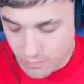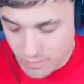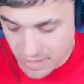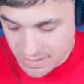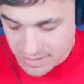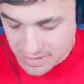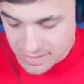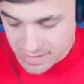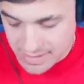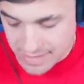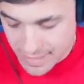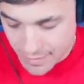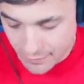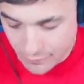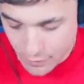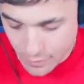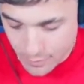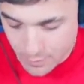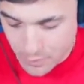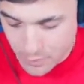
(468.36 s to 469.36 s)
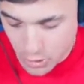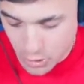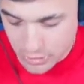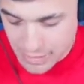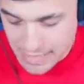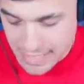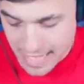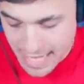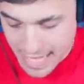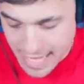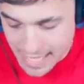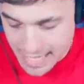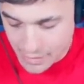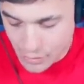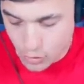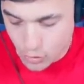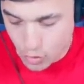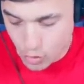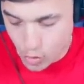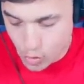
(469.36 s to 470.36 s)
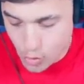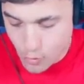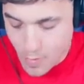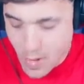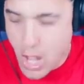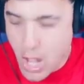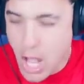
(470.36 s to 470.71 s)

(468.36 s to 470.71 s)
you must never bully a noob